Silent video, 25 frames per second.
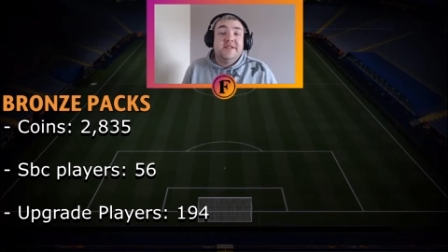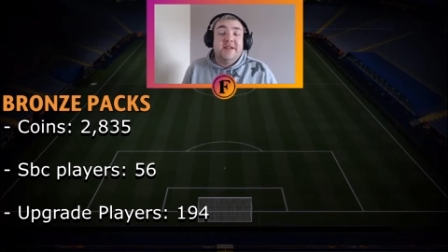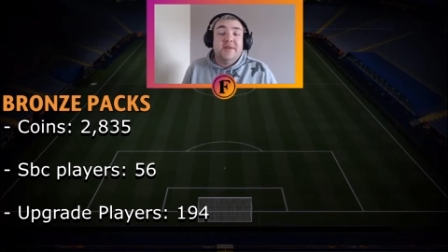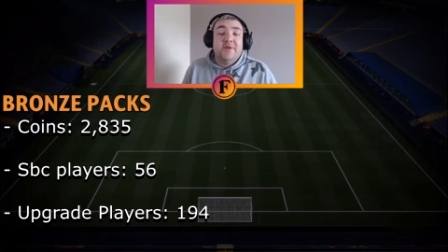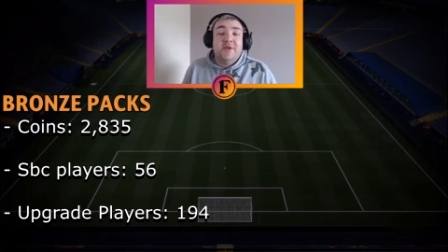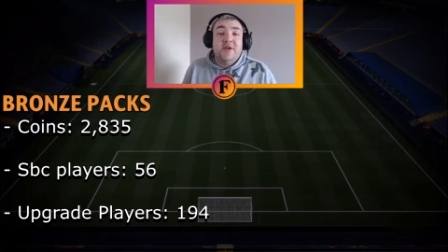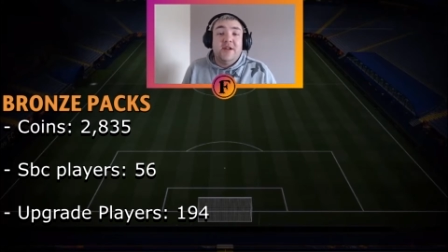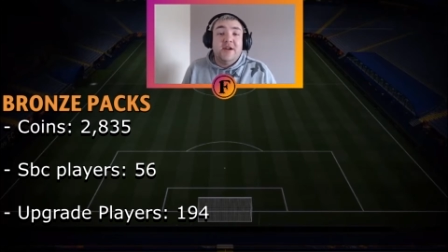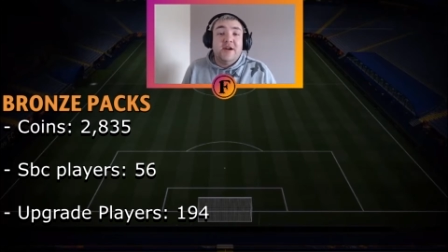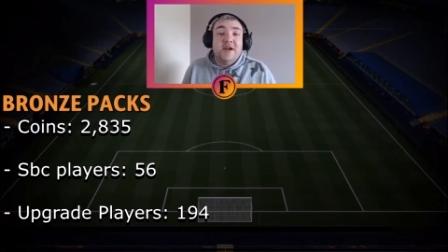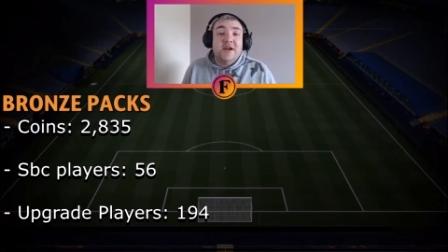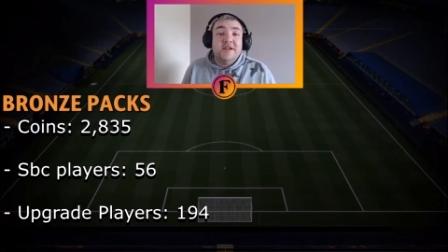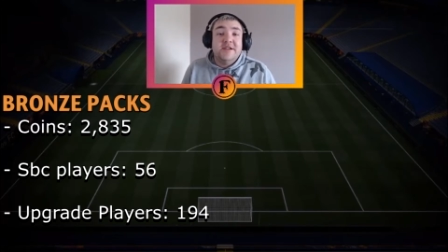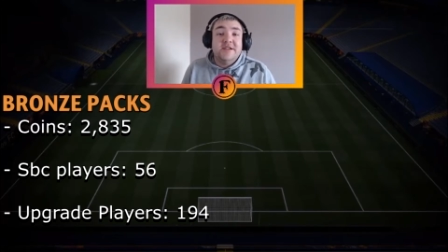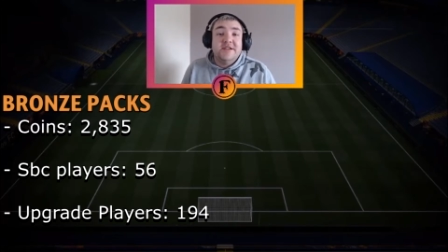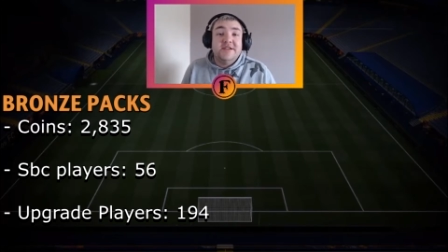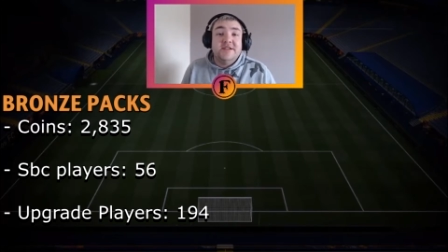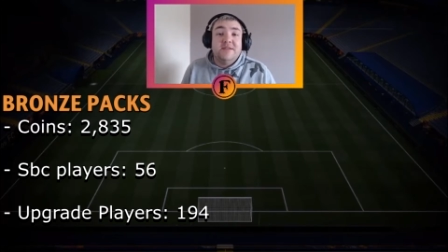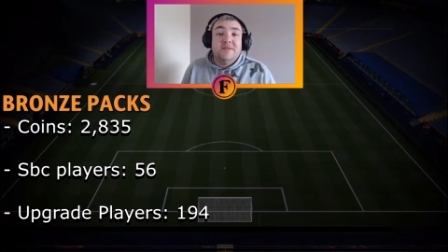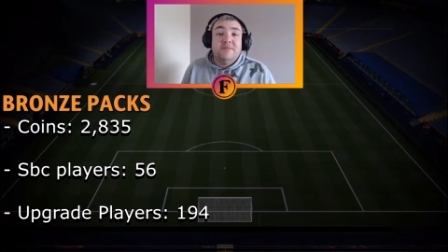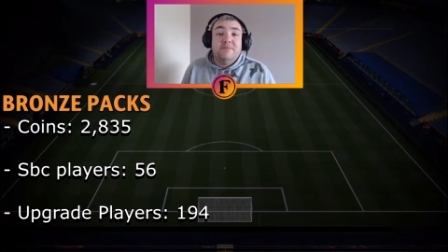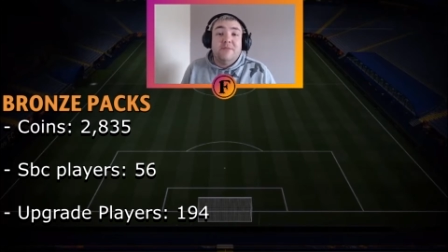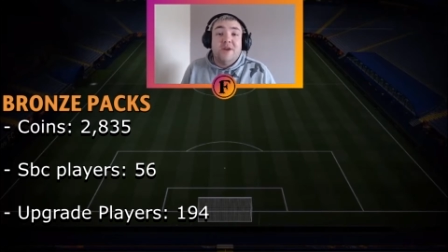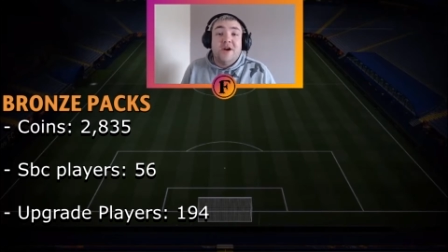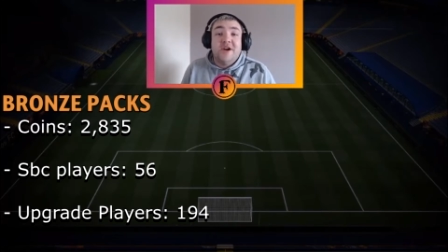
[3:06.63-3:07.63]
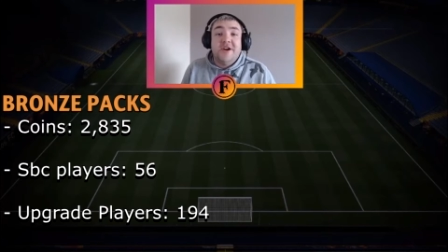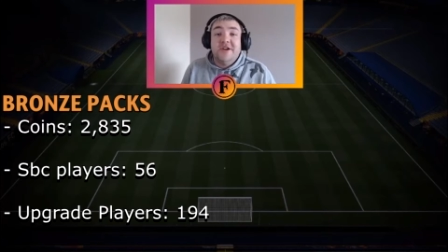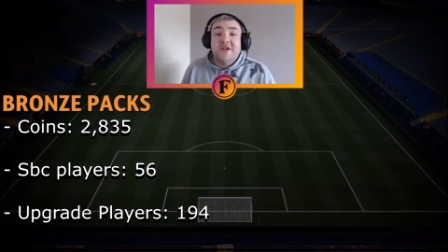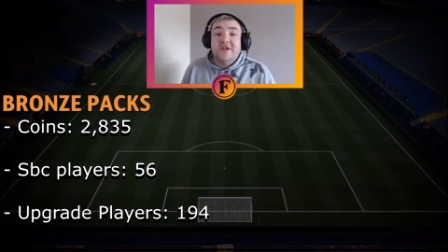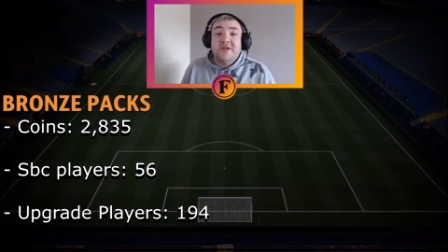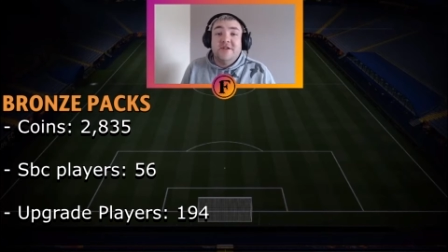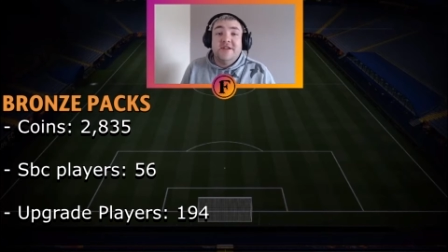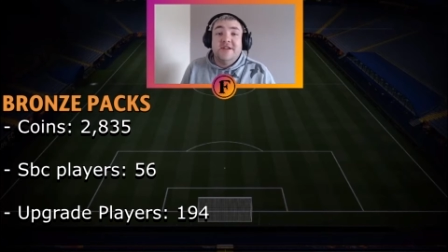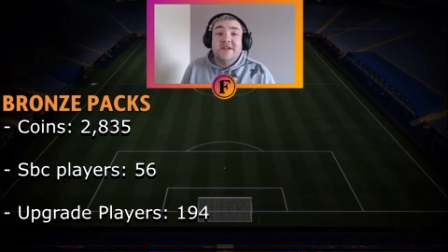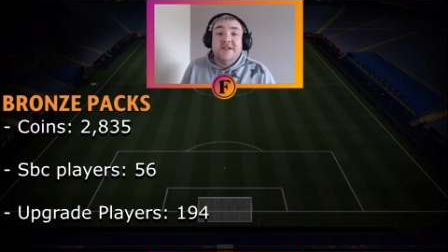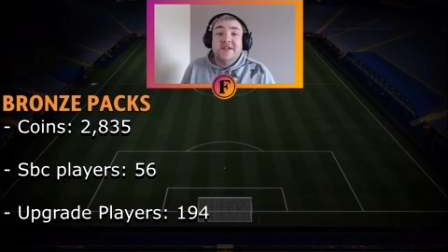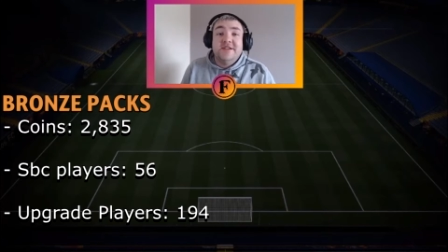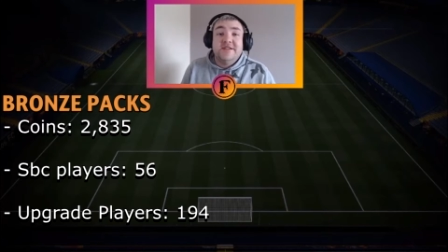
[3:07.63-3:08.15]
Now a lot of these are minor
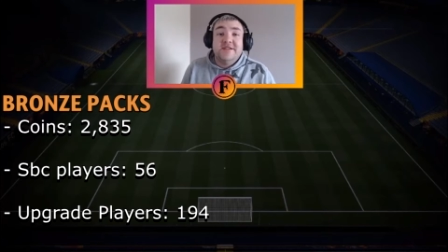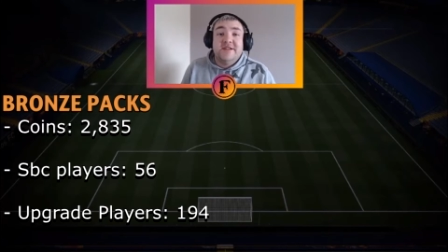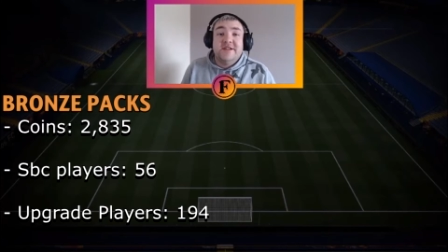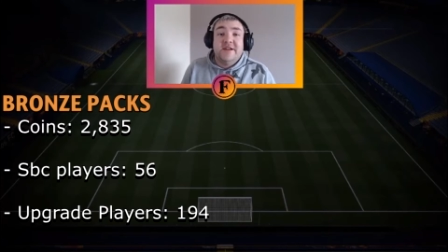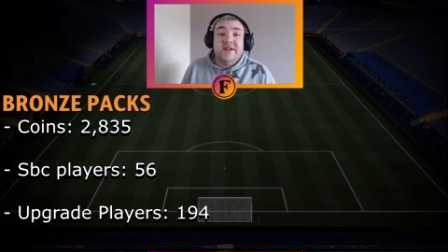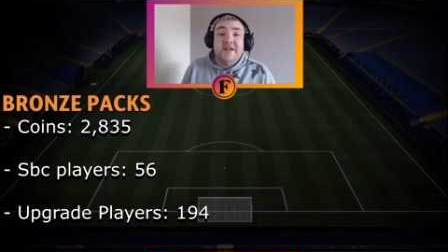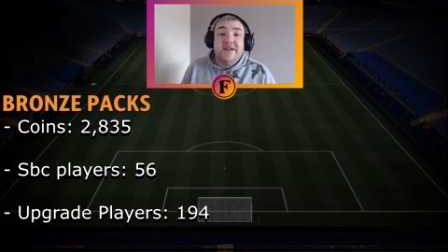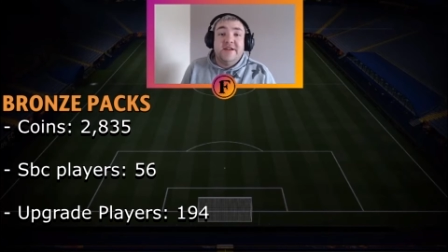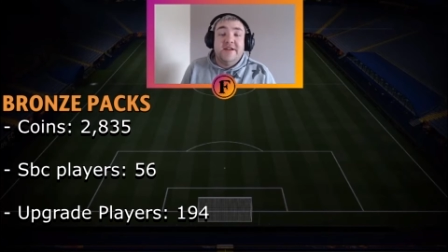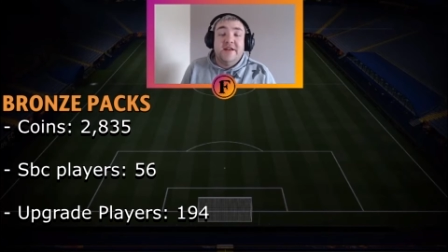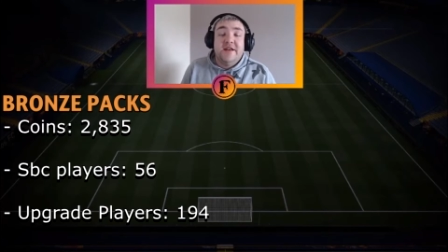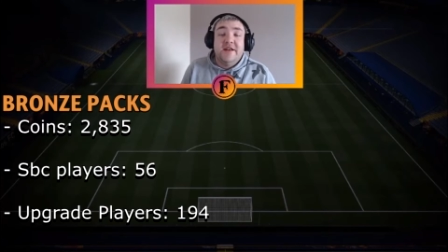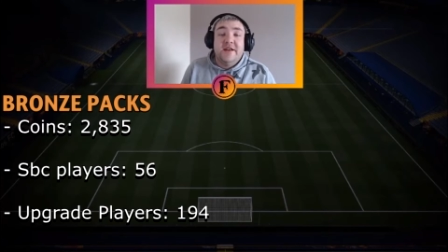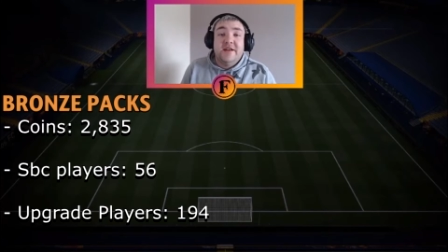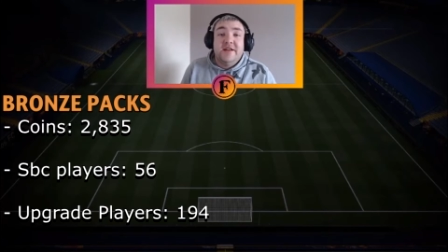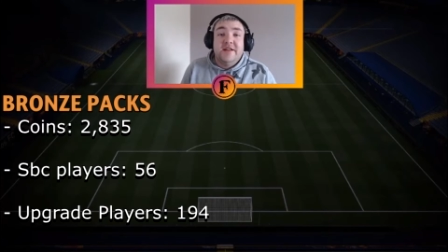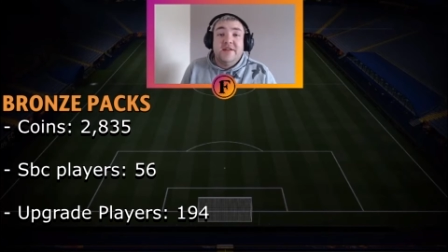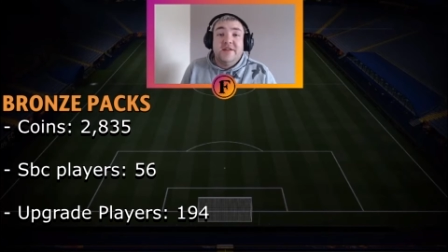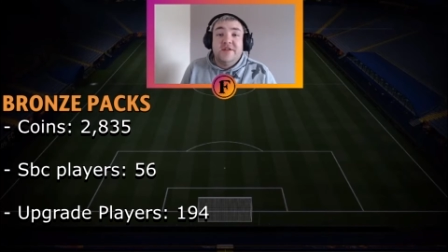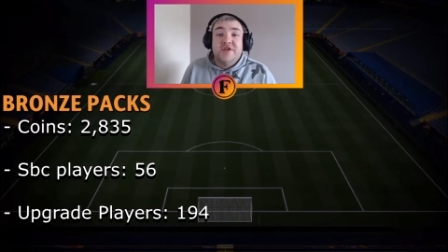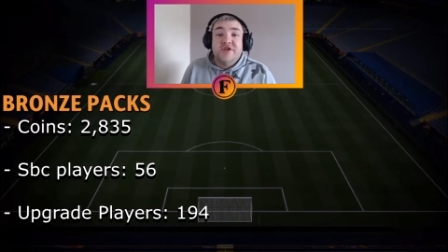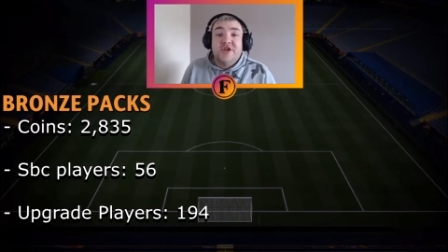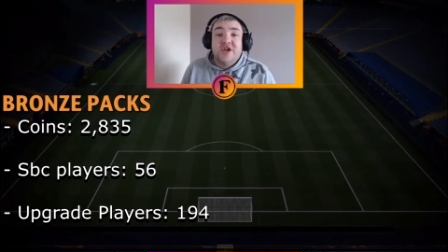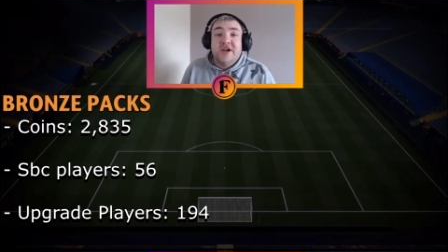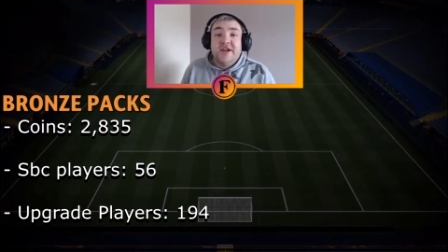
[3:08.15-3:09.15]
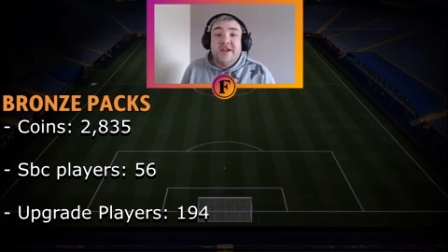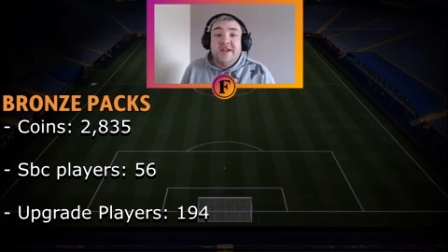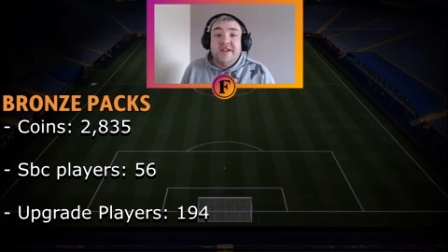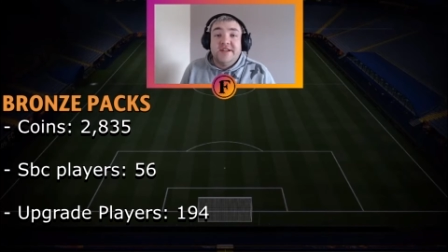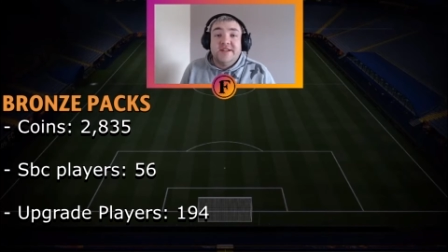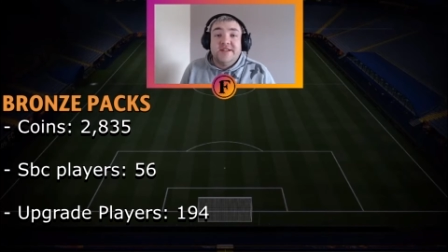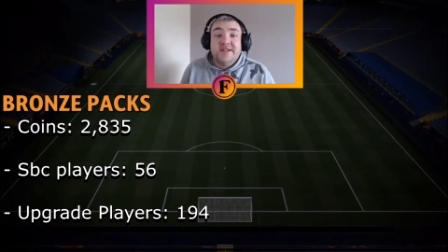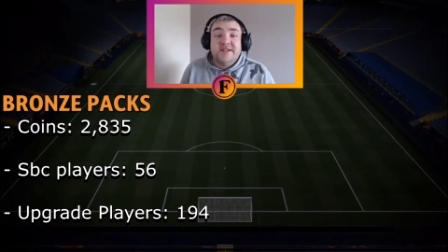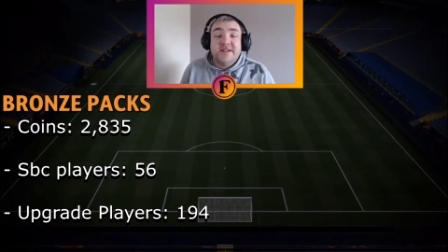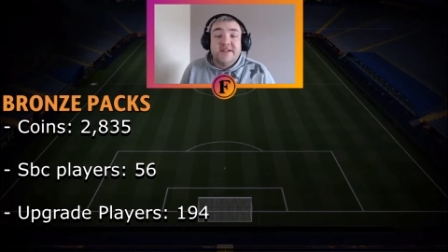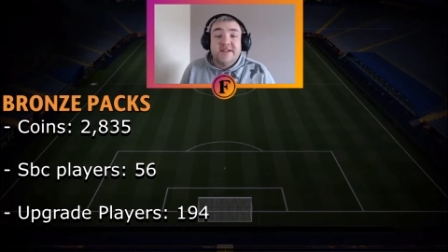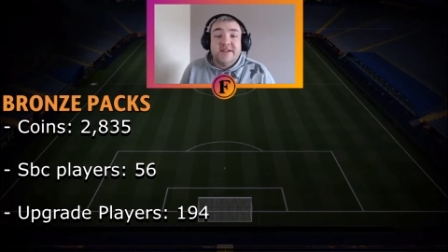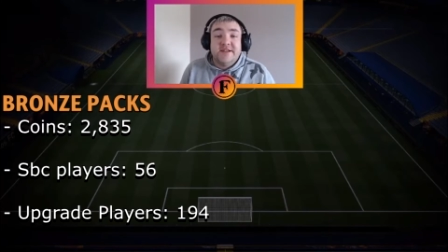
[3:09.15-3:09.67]
leagues, like the
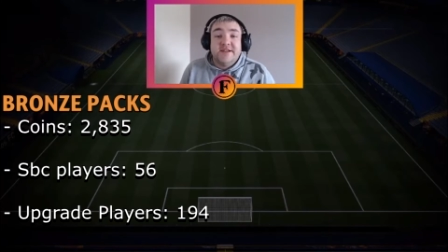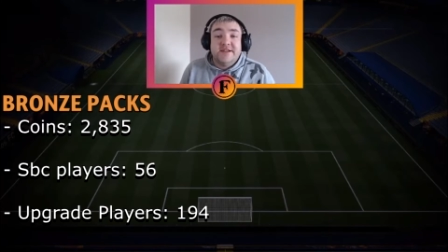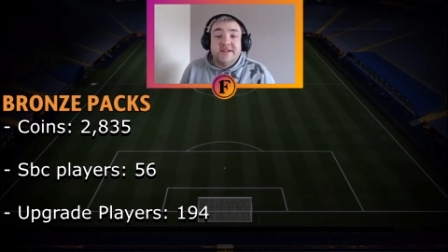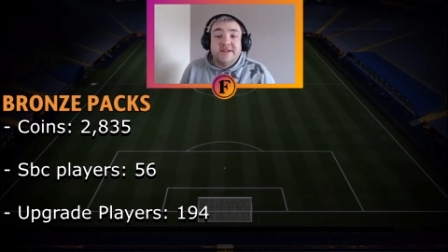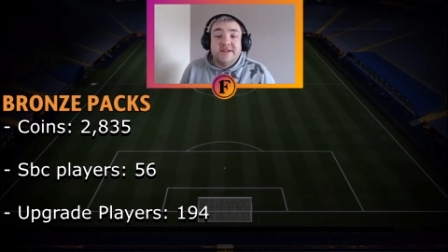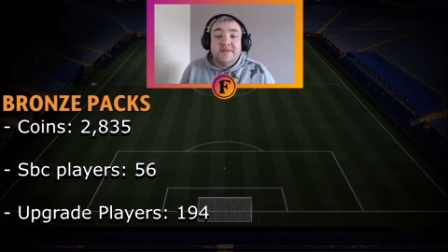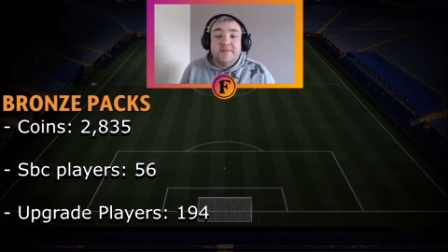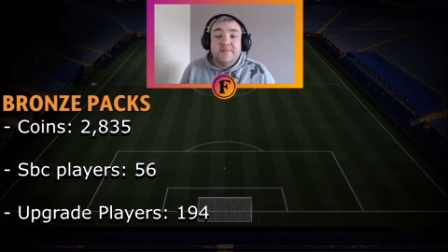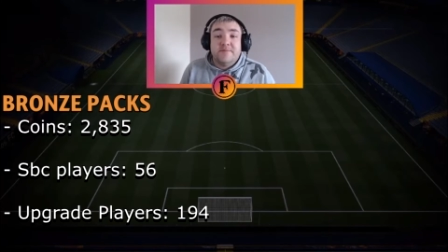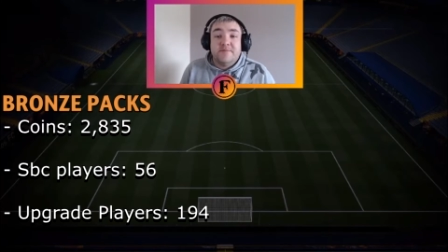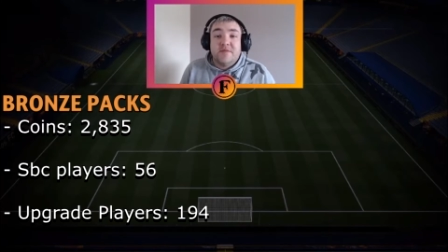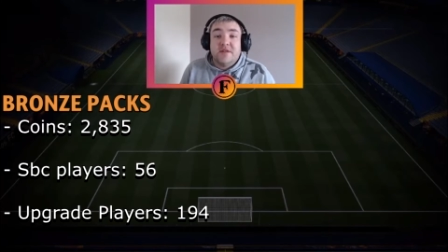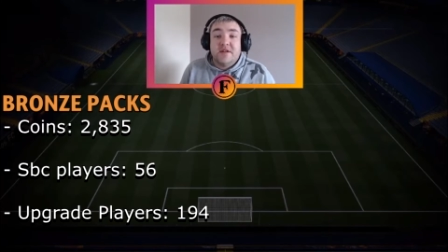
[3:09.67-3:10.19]
Chinese League,